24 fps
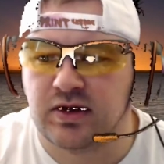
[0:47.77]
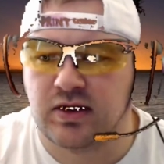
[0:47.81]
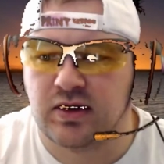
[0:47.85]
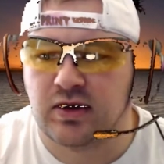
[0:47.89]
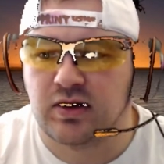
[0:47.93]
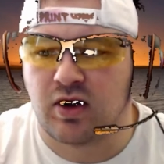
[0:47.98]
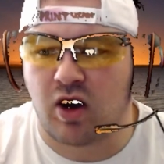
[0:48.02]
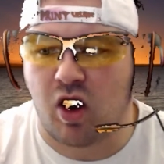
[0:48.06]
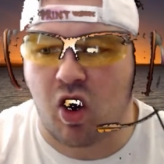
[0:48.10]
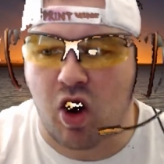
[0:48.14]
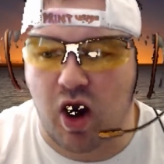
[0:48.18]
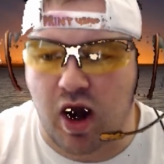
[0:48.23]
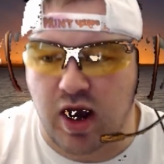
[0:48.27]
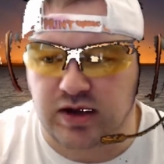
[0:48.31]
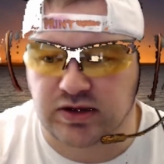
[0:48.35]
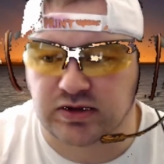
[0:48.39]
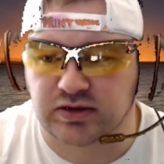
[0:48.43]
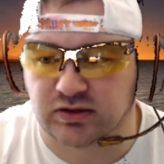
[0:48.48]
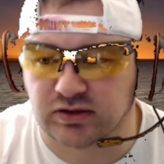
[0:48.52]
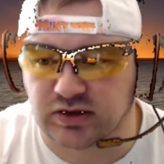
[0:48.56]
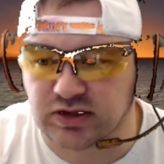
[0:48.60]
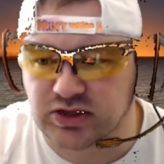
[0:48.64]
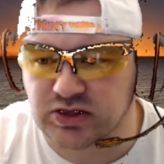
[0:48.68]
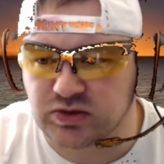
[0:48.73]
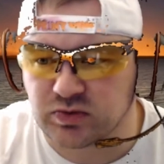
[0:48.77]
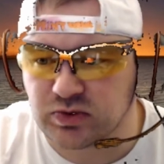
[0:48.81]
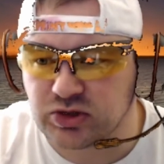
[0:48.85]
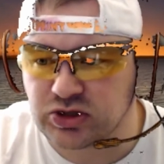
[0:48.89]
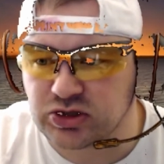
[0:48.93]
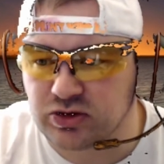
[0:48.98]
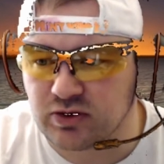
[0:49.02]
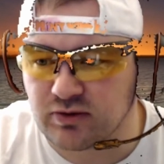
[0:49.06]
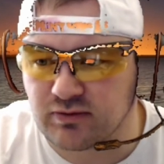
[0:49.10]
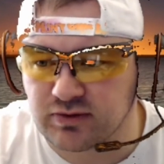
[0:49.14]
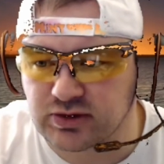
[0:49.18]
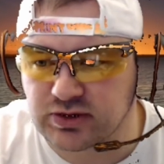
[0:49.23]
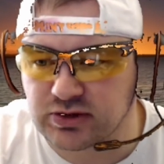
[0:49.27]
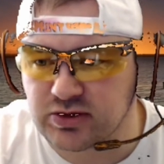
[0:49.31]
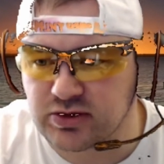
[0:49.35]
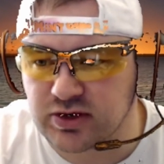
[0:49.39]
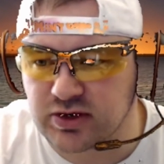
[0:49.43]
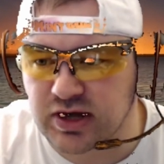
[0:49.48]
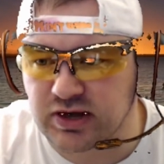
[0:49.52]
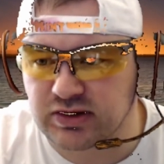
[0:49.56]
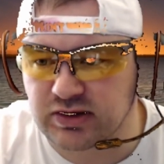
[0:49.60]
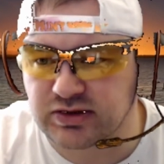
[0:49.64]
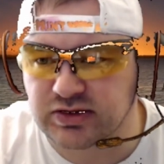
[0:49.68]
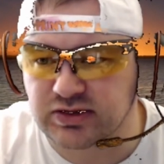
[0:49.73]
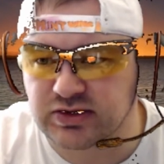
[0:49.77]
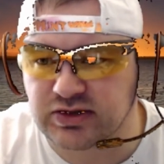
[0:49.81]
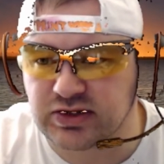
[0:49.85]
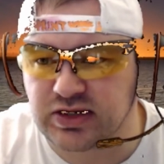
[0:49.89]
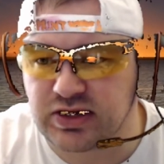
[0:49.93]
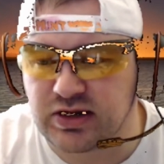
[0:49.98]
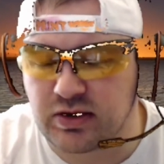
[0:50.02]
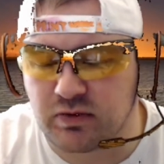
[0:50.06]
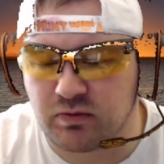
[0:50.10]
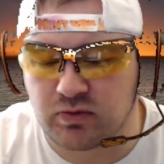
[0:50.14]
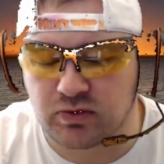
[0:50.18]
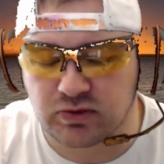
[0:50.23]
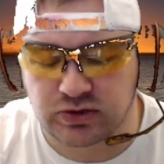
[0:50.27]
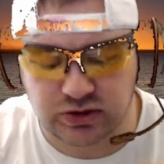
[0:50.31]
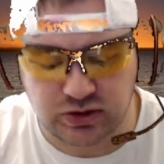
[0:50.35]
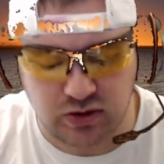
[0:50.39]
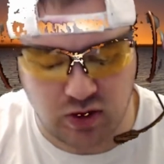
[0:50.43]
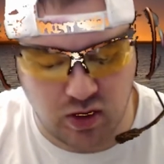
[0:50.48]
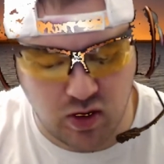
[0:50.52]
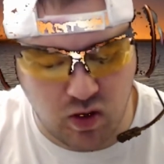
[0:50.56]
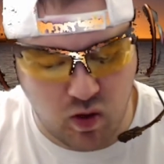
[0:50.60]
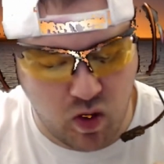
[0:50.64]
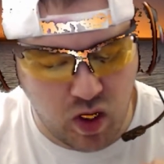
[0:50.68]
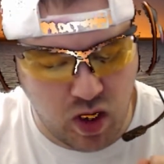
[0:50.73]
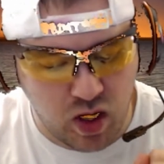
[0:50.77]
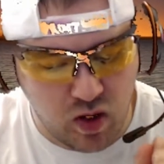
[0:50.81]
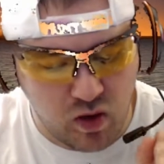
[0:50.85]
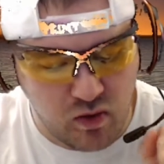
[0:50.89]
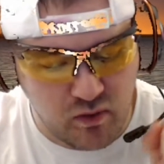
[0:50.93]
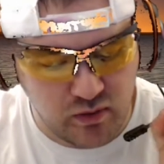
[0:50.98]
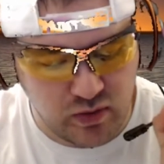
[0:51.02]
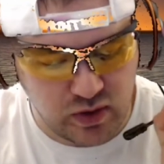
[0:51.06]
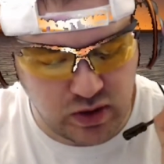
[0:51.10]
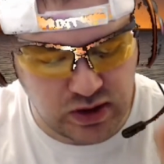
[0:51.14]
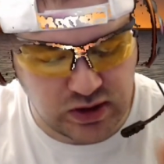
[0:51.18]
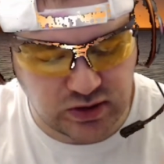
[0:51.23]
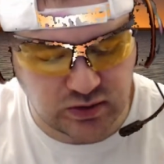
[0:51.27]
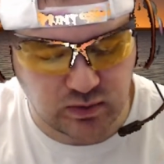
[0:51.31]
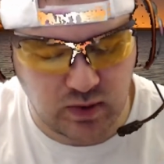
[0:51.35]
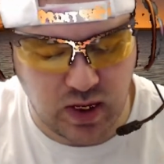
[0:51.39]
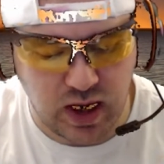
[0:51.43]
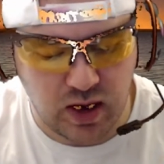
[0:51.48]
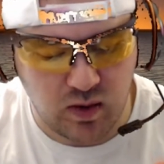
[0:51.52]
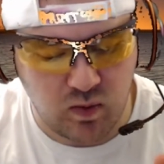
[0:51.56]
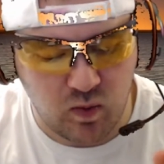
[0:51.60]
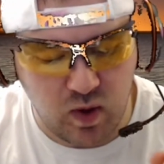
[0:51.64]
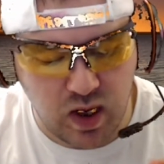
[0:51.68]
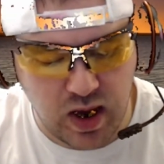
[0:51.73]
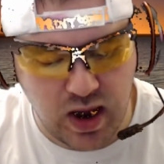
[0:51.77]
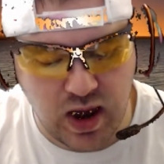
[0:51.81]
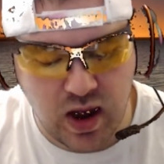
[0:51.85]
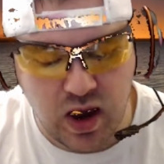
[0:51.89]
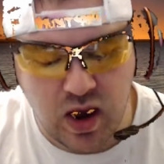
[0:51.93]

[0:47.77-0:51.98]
Alright, so let's switch over so you guys can see, and we'll start going over these right away.